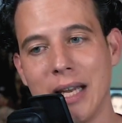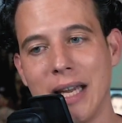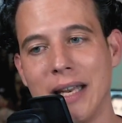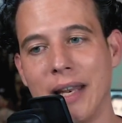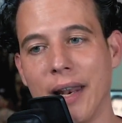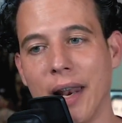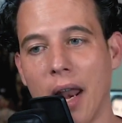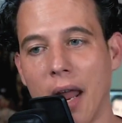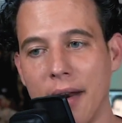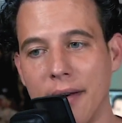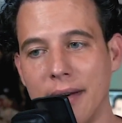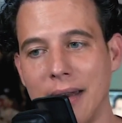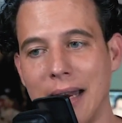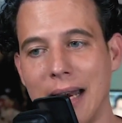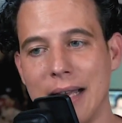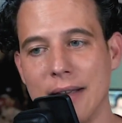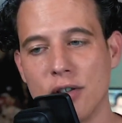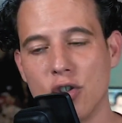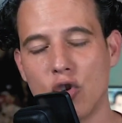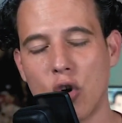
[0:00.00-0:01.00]
in London
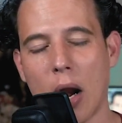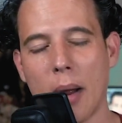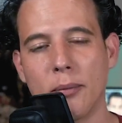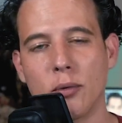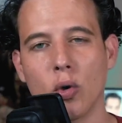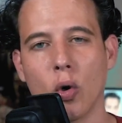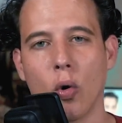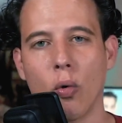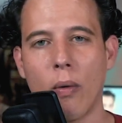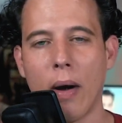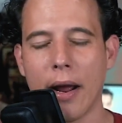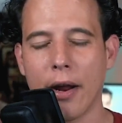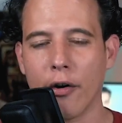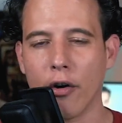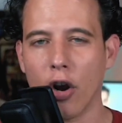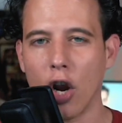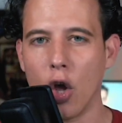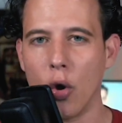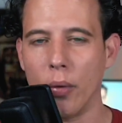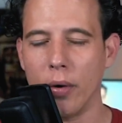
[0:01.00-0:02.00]
has dropped to a
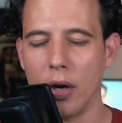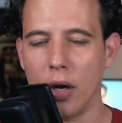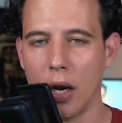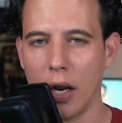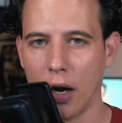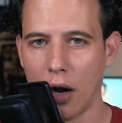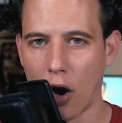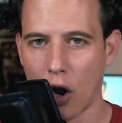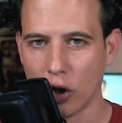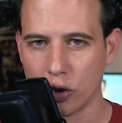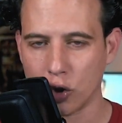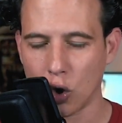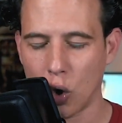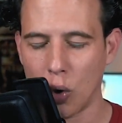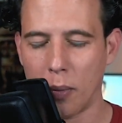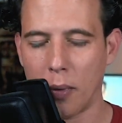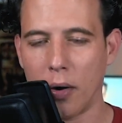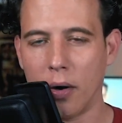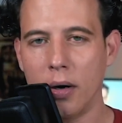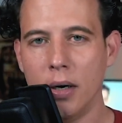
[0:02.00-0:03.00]
record low in
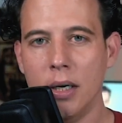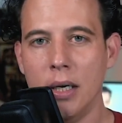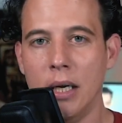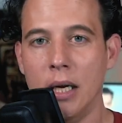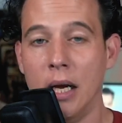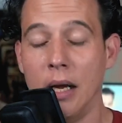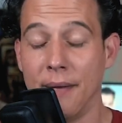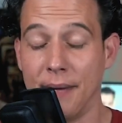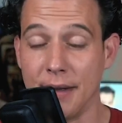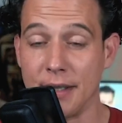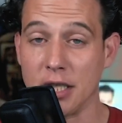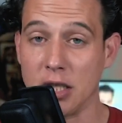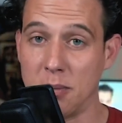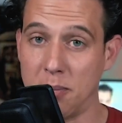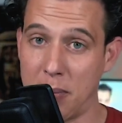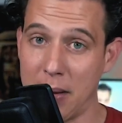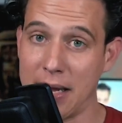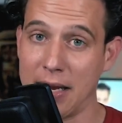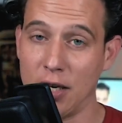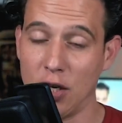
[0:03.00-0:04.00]
October. This is
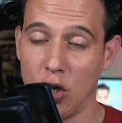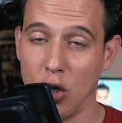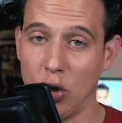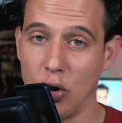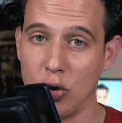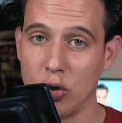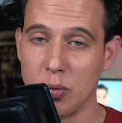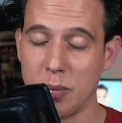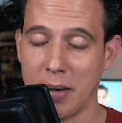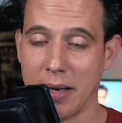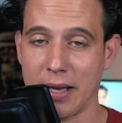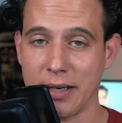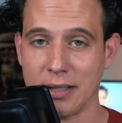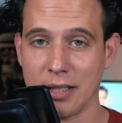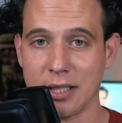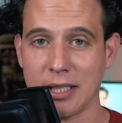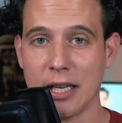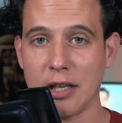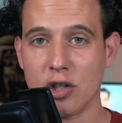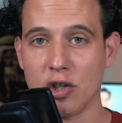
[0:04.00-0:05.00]
big news because
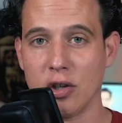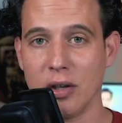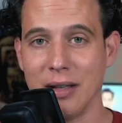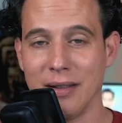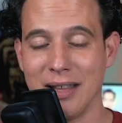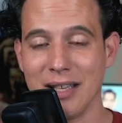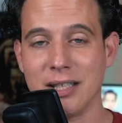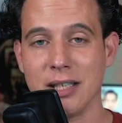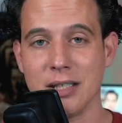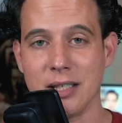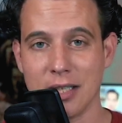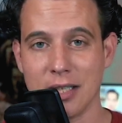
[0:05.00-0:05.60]
essentially great